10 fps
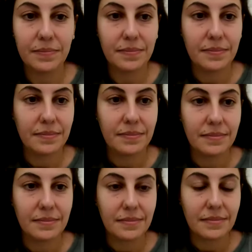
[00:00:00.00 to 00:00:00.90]

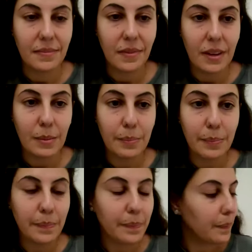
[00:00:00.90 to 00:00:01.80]

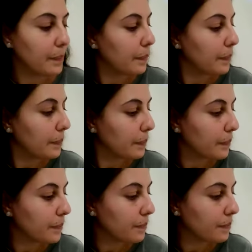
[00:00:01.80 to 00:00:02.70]

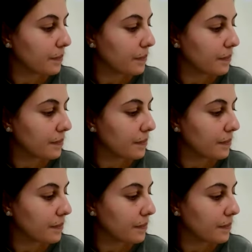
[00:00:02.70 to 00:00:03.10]
[no speech]